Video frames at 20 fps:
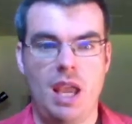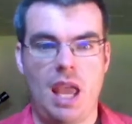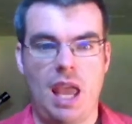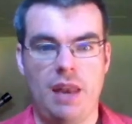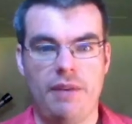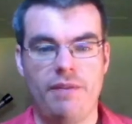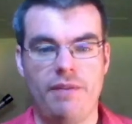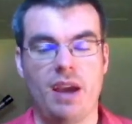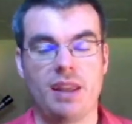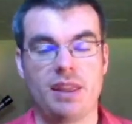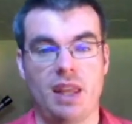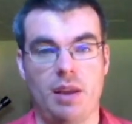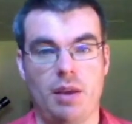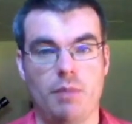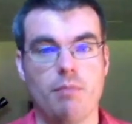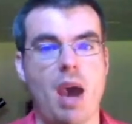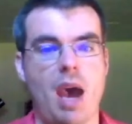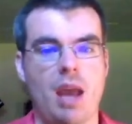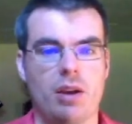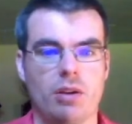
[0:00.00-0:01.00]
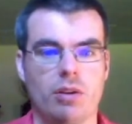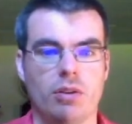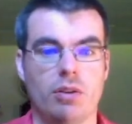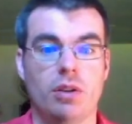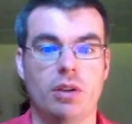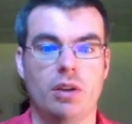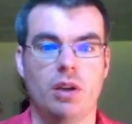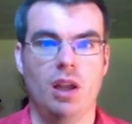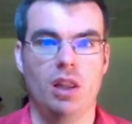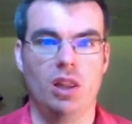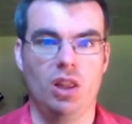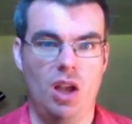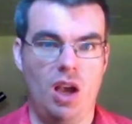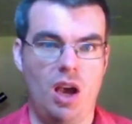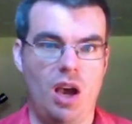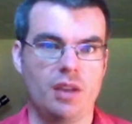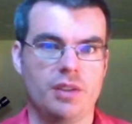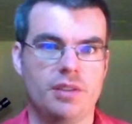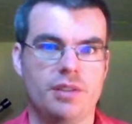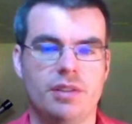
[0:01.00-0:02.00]
In fact, they matter a
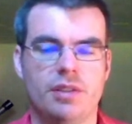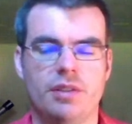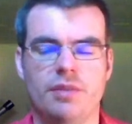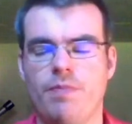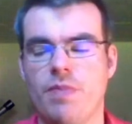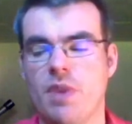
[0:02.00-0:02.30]
lot.